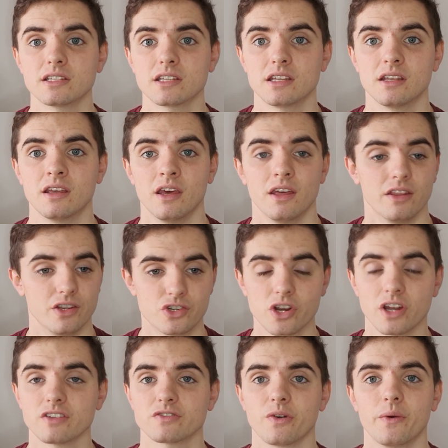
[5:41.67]
The
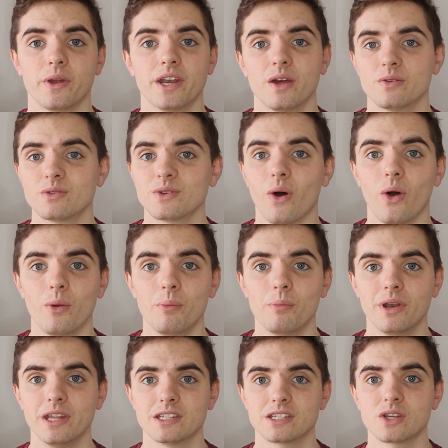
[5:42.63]
transfer window's not
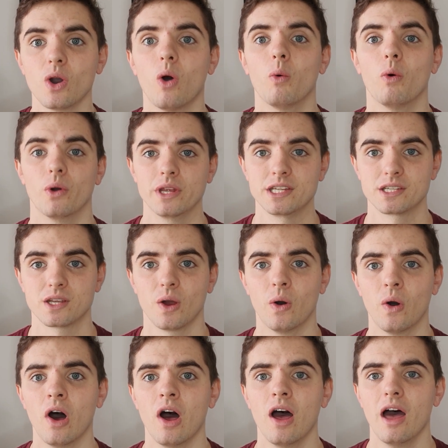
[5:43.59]
open. He's got what he's
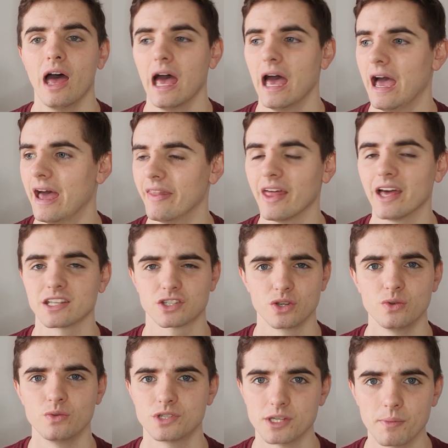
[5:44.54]
got, and that
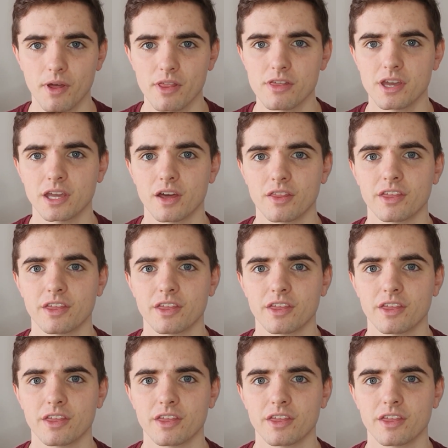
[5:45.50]
suits him, I think.